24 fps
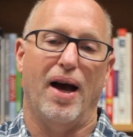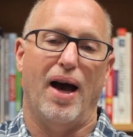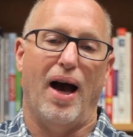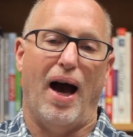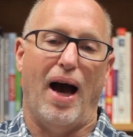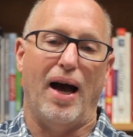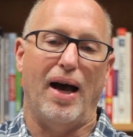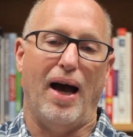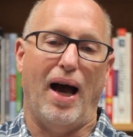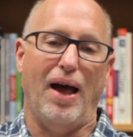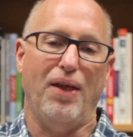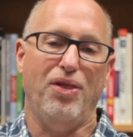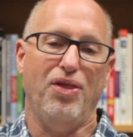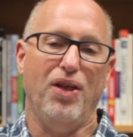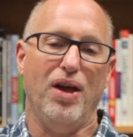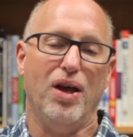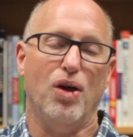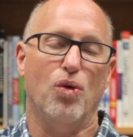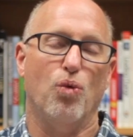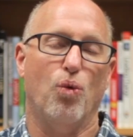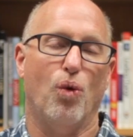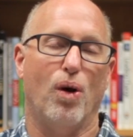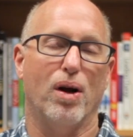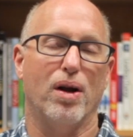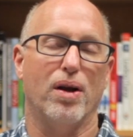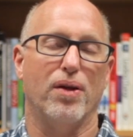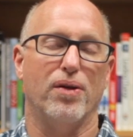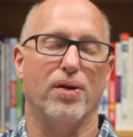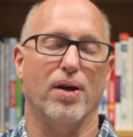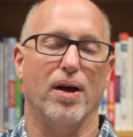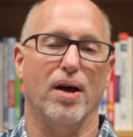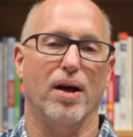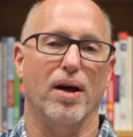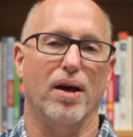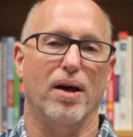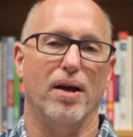I, I think one of
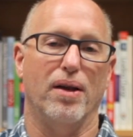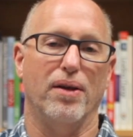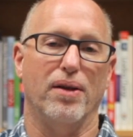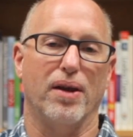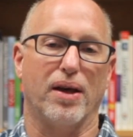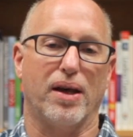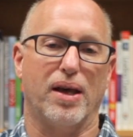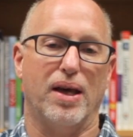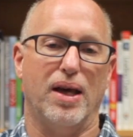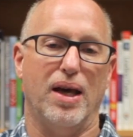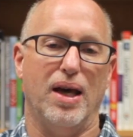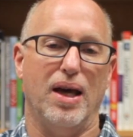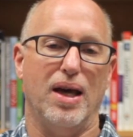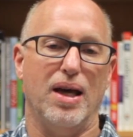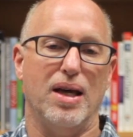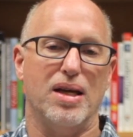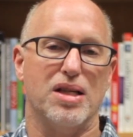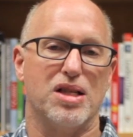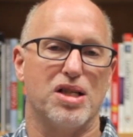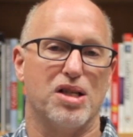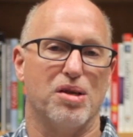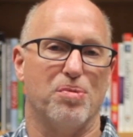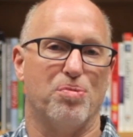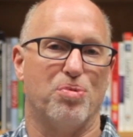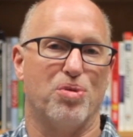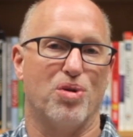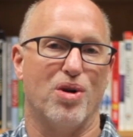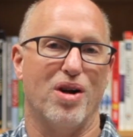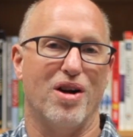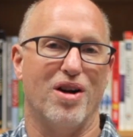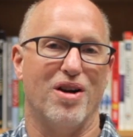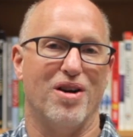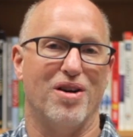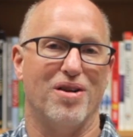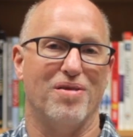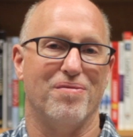the, the keys to
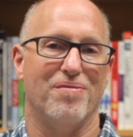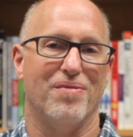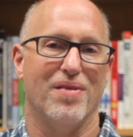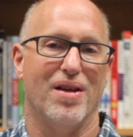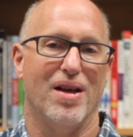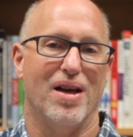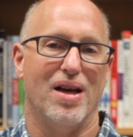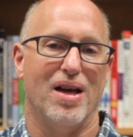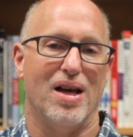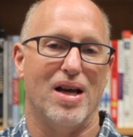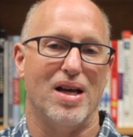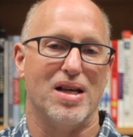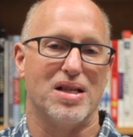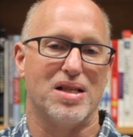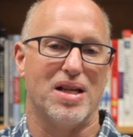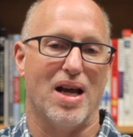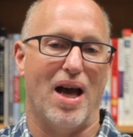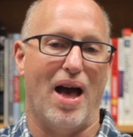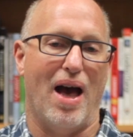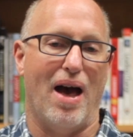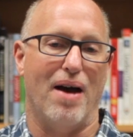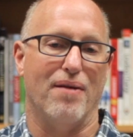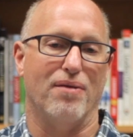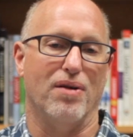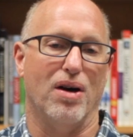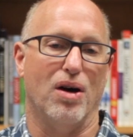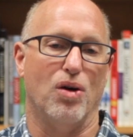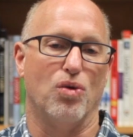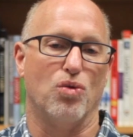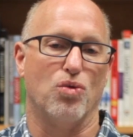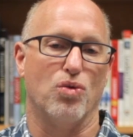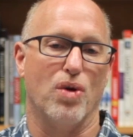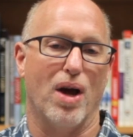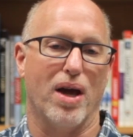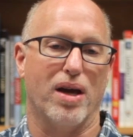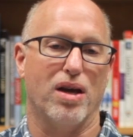prayer is to have a
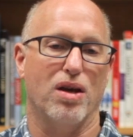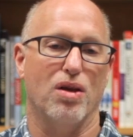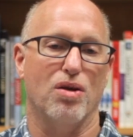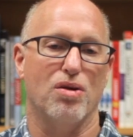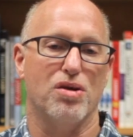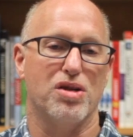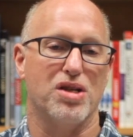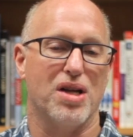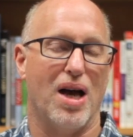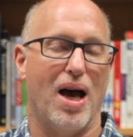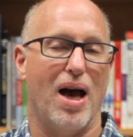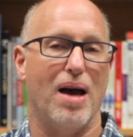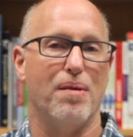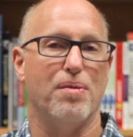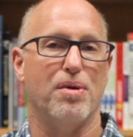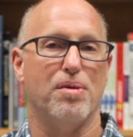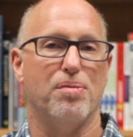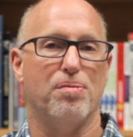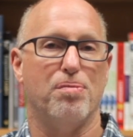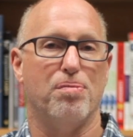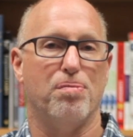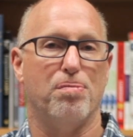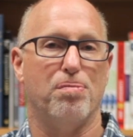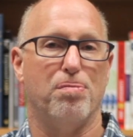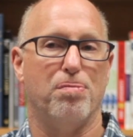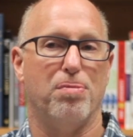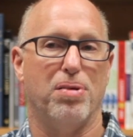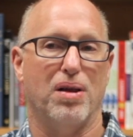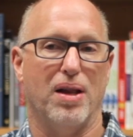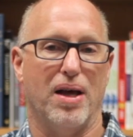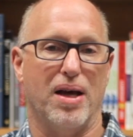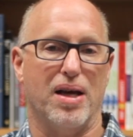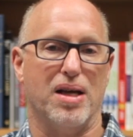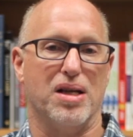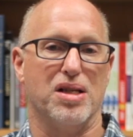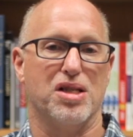regular time and
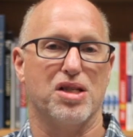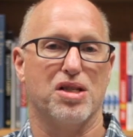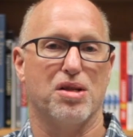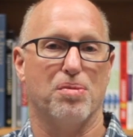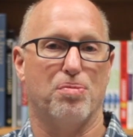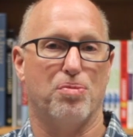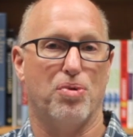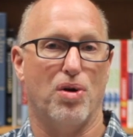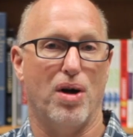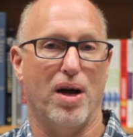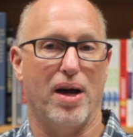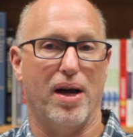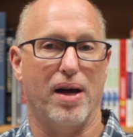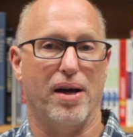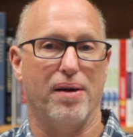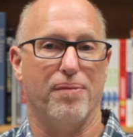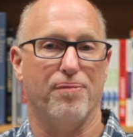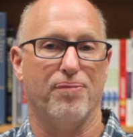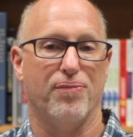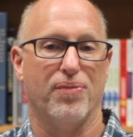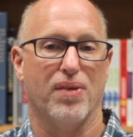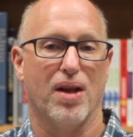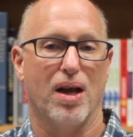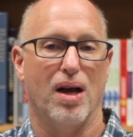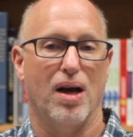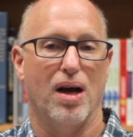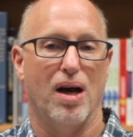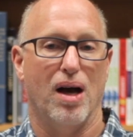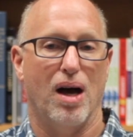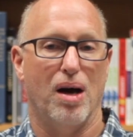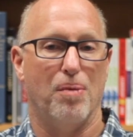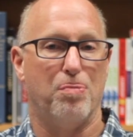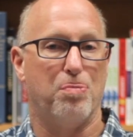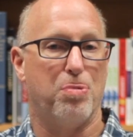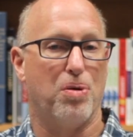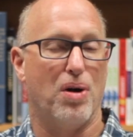place to pray,
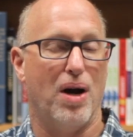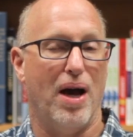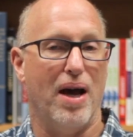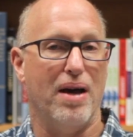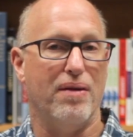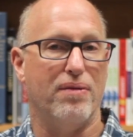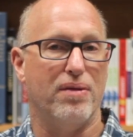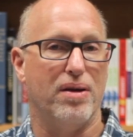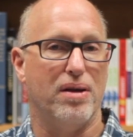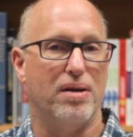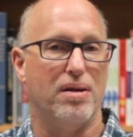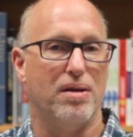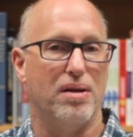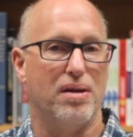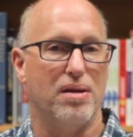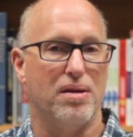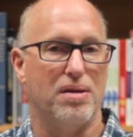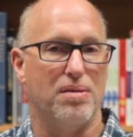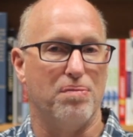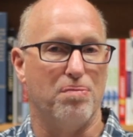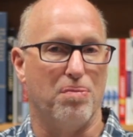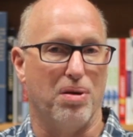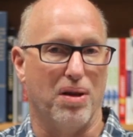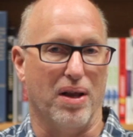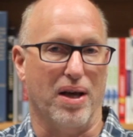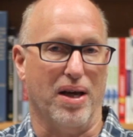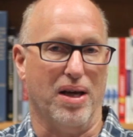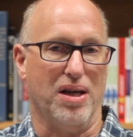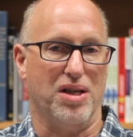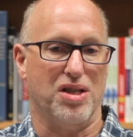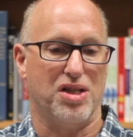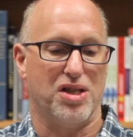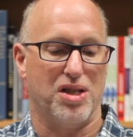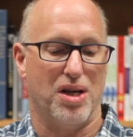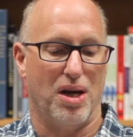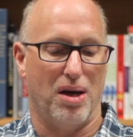a private
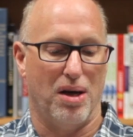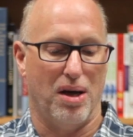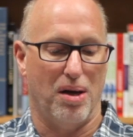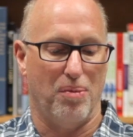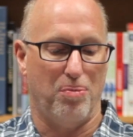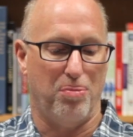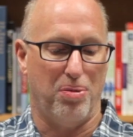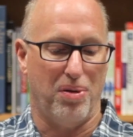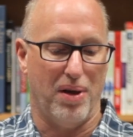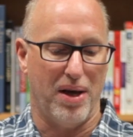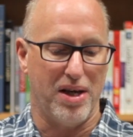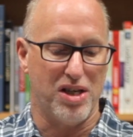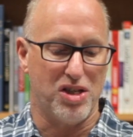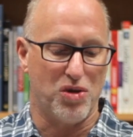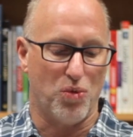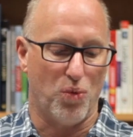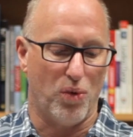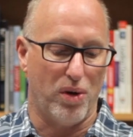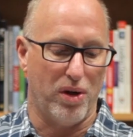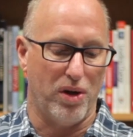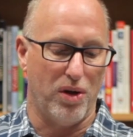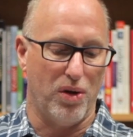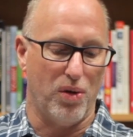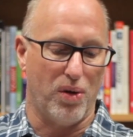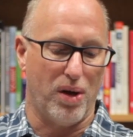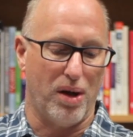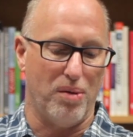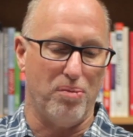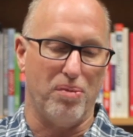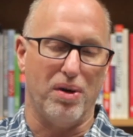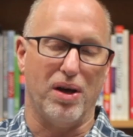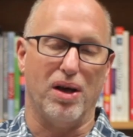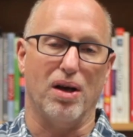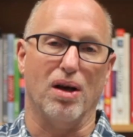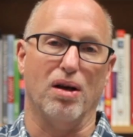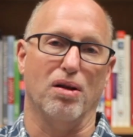place, a, place where you can
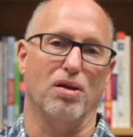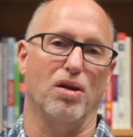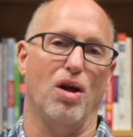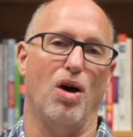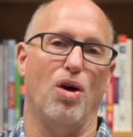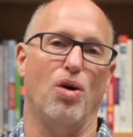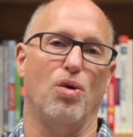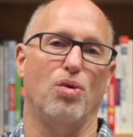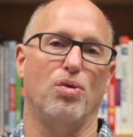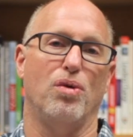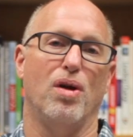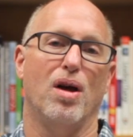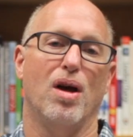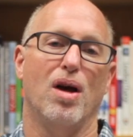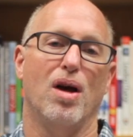be alone